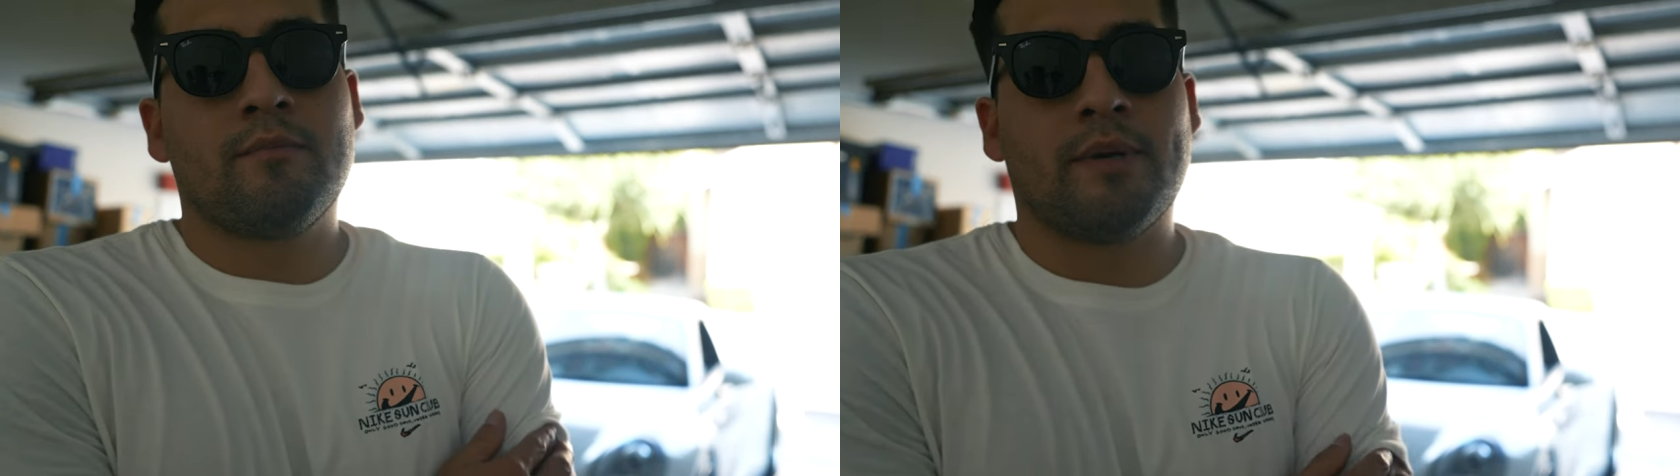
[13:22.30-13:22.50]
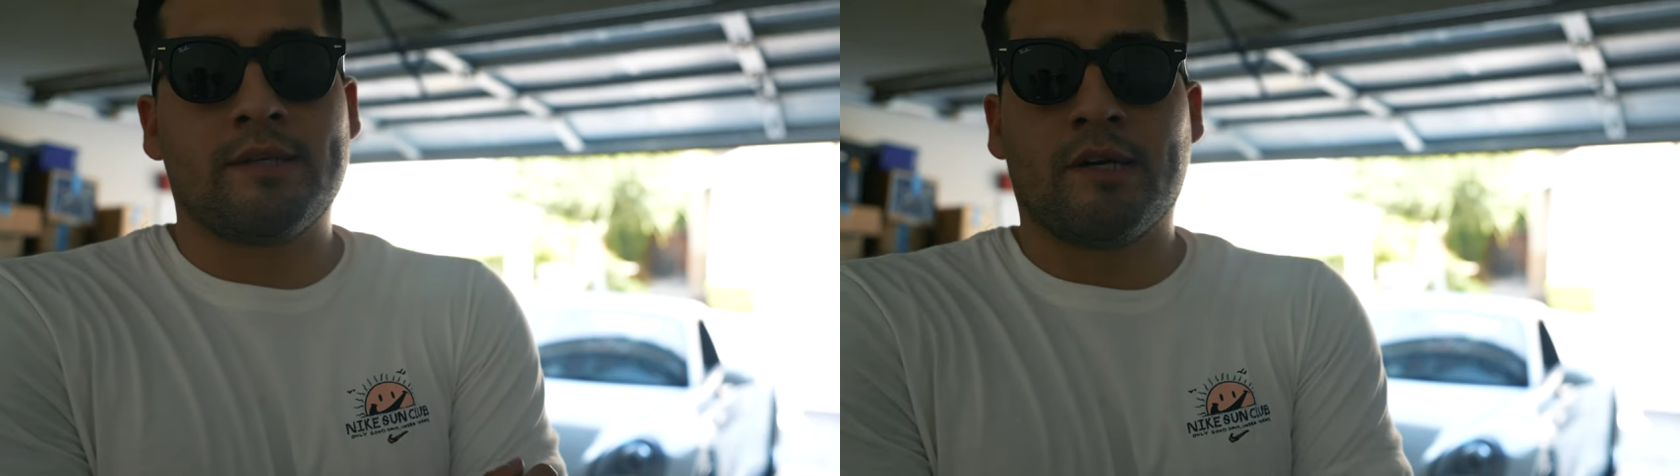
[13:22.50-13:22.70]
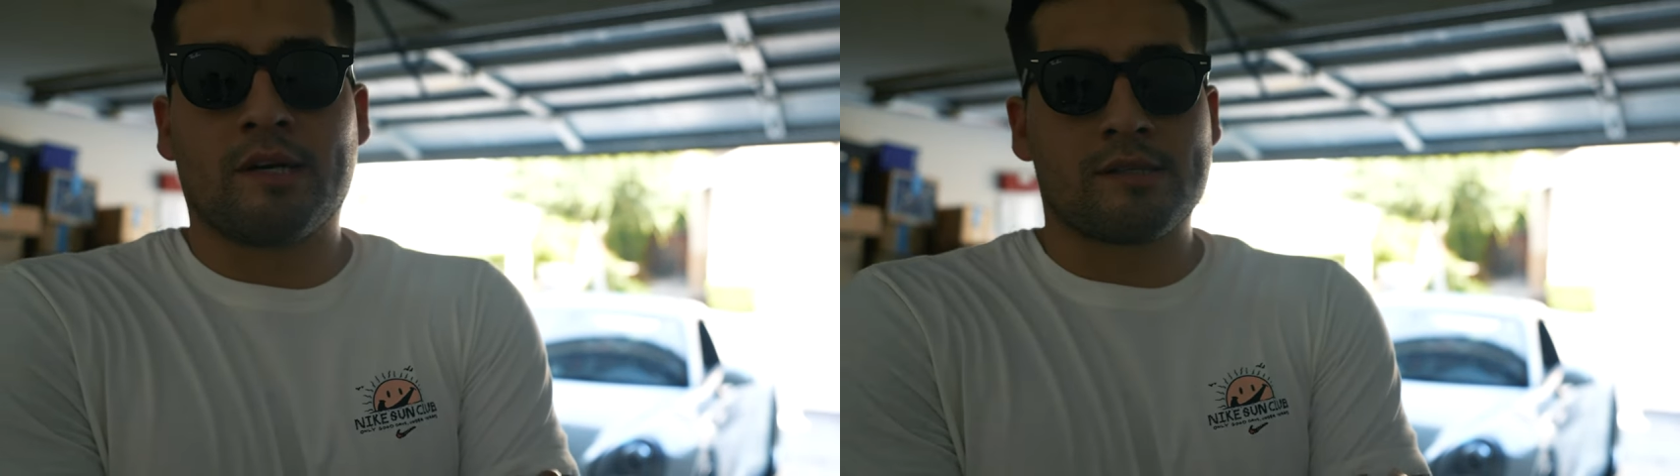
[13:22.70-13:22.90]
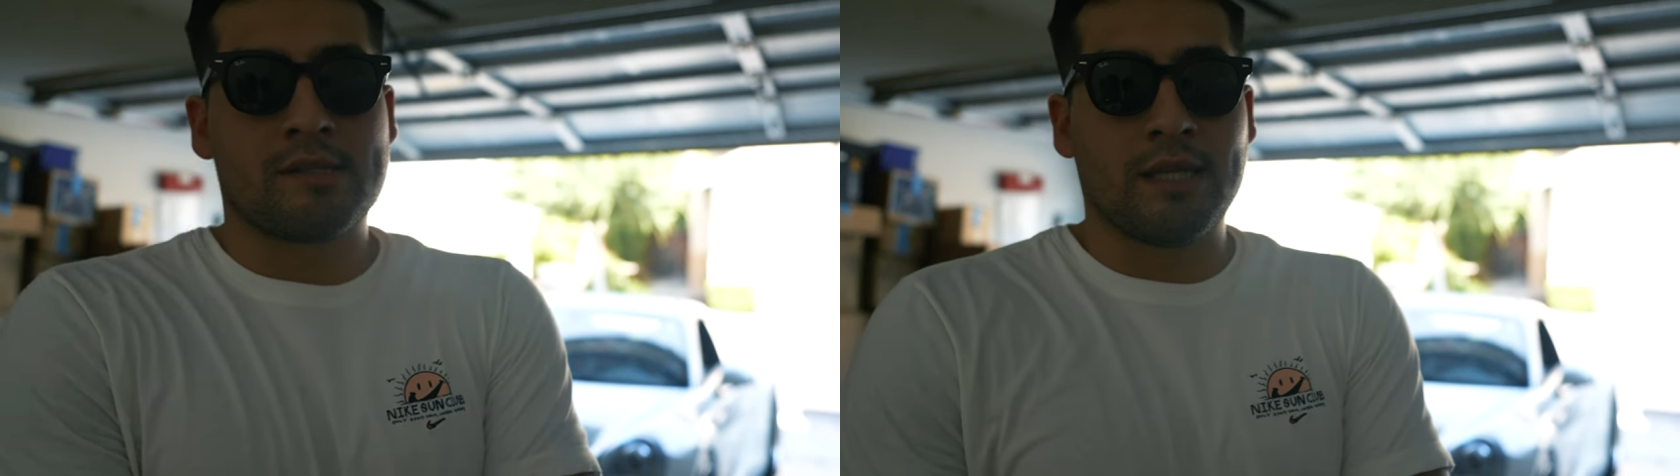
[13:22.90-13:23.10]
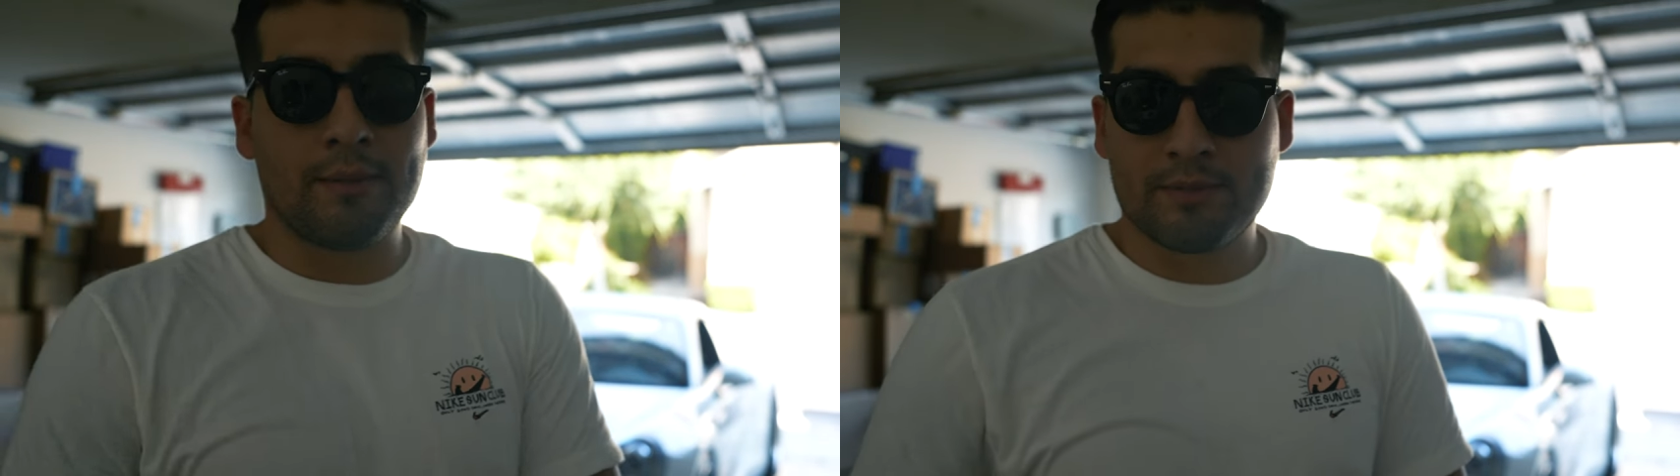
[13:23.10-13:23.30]
My dog
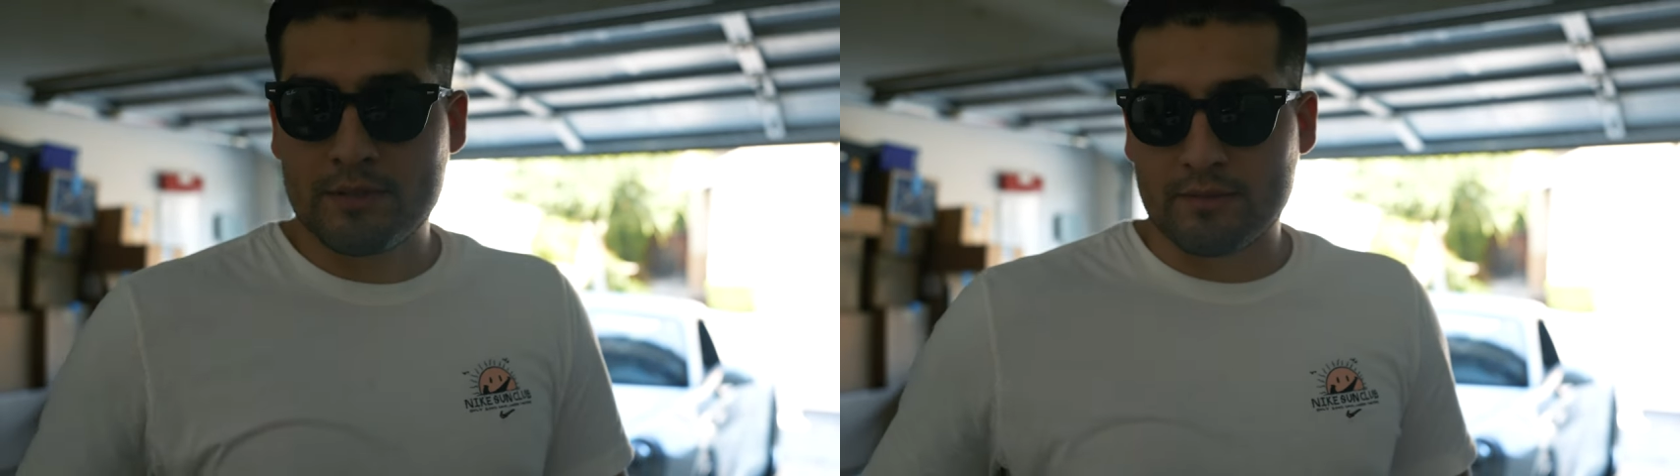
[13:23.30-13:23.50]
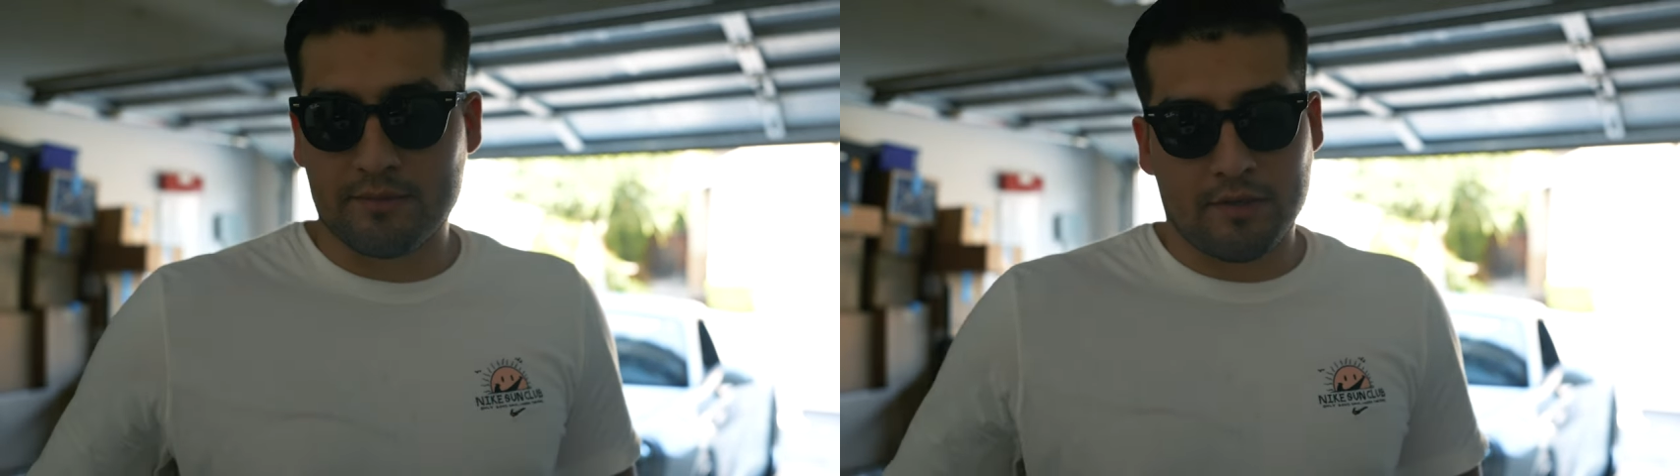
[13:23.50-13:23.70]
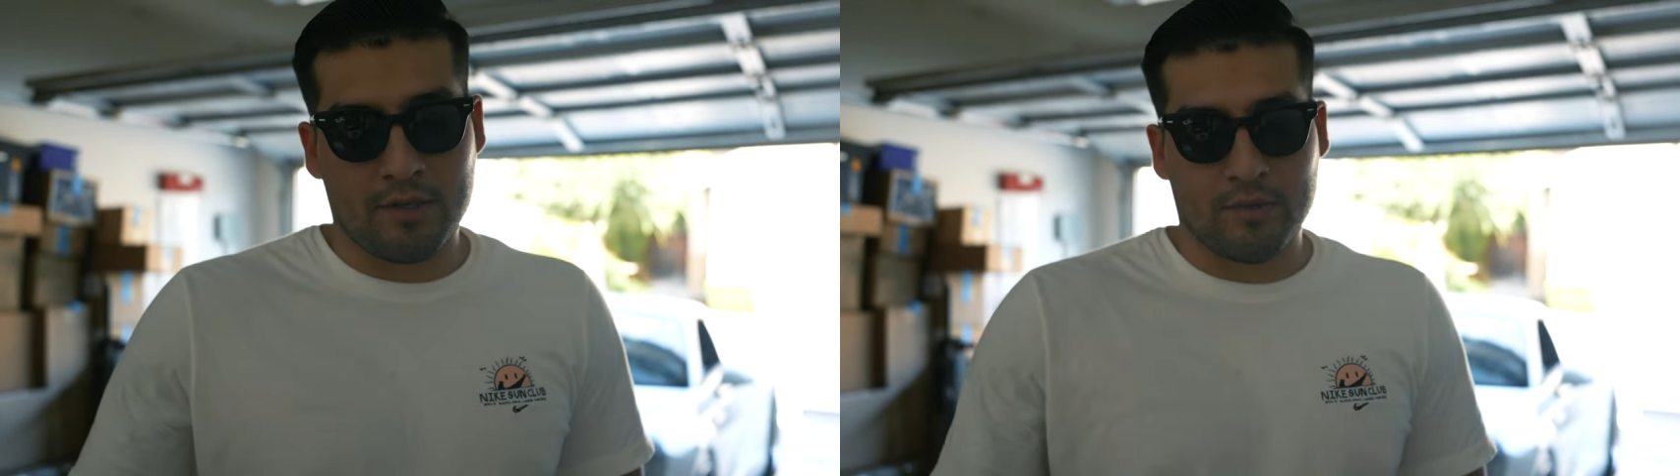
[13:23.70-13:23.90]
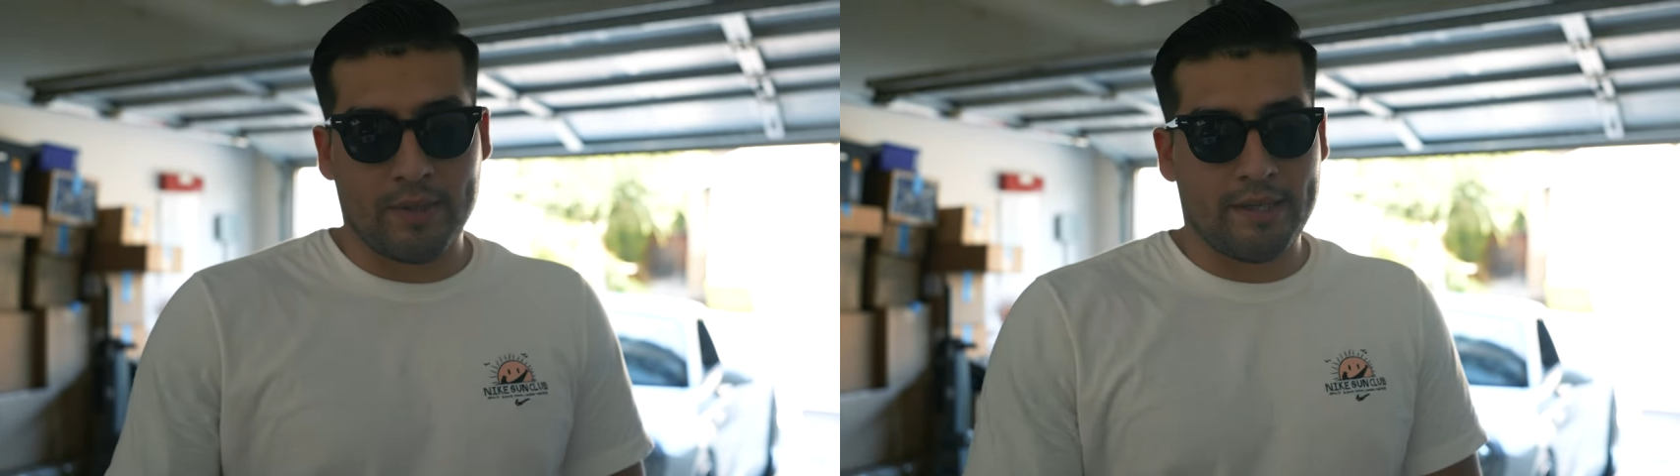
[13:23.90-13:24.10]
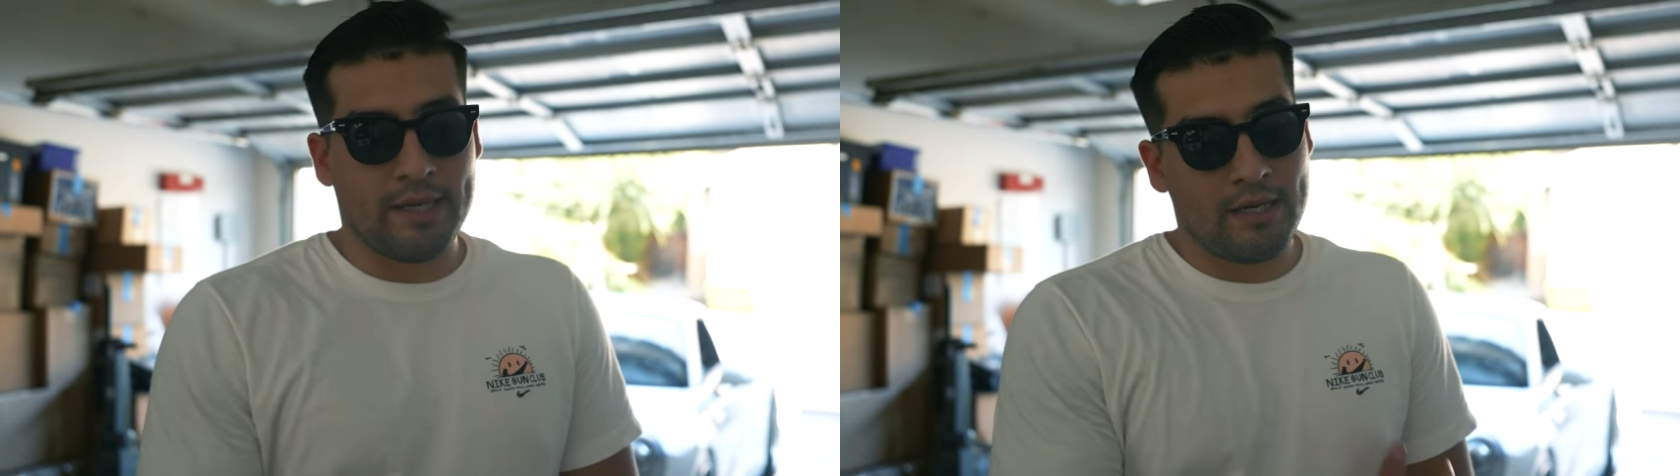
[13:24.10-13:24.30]
slept on the
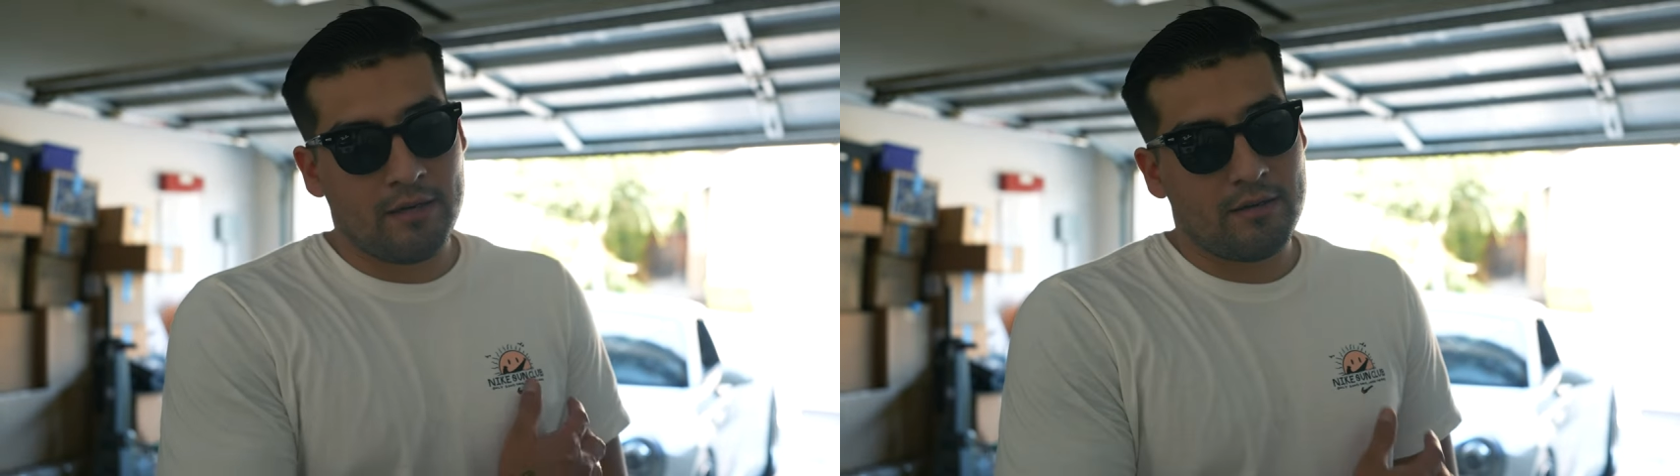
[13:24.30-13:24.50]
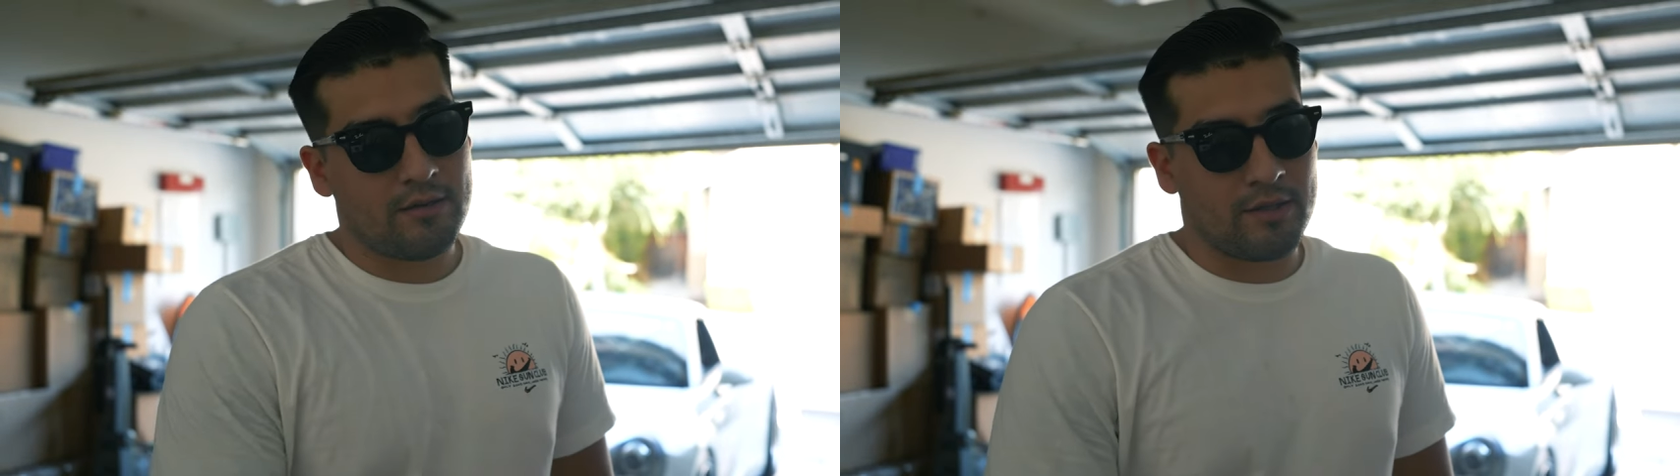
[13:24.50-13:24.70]
way there,